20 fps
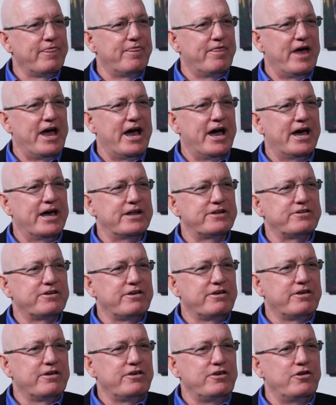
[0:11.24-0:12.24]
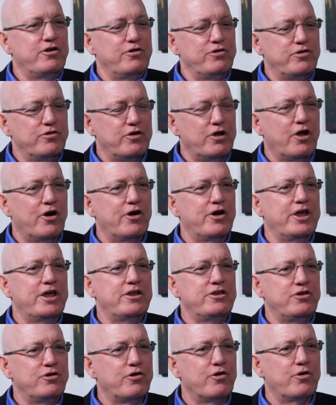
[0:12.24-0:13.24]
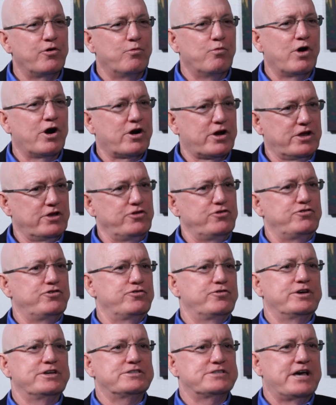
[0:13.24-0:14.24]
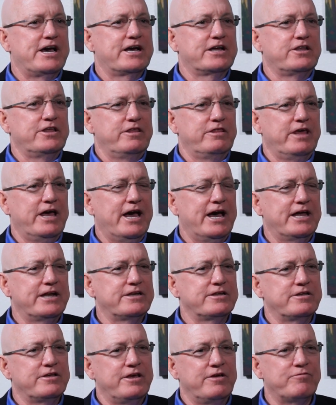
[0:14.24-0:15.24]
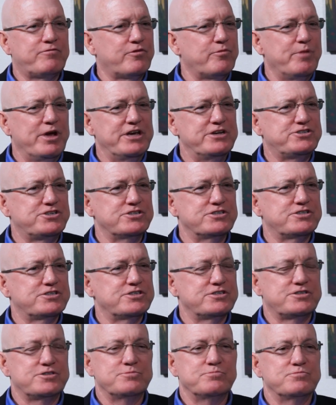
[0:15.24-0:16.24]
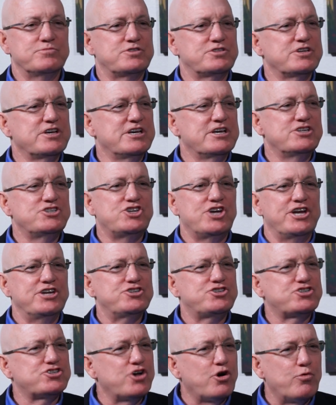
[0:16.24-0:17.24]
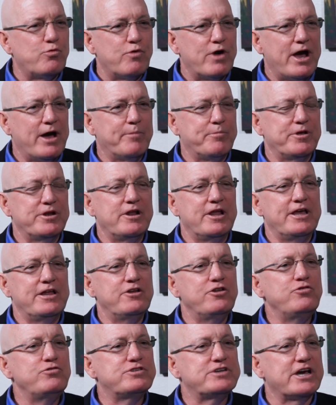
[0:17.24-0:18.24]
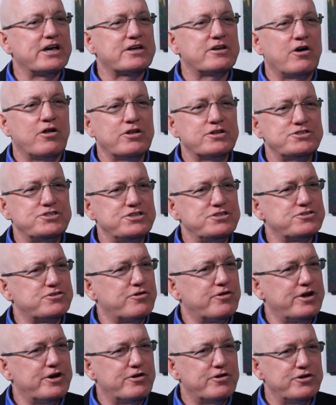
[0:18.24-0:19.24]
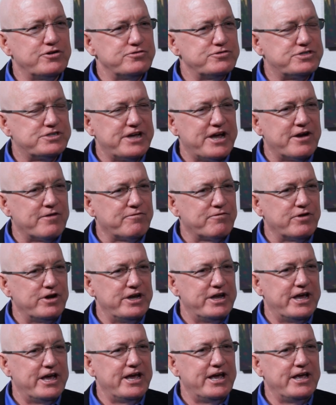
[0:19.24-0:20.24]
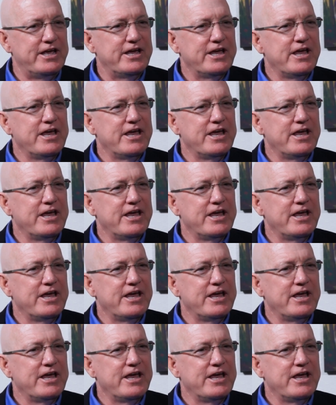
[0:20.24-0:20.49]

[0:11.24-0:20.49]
that you know you learn it and you go to work and you do exactly that. The information systems change so rapidly, new technologies are introduced every day.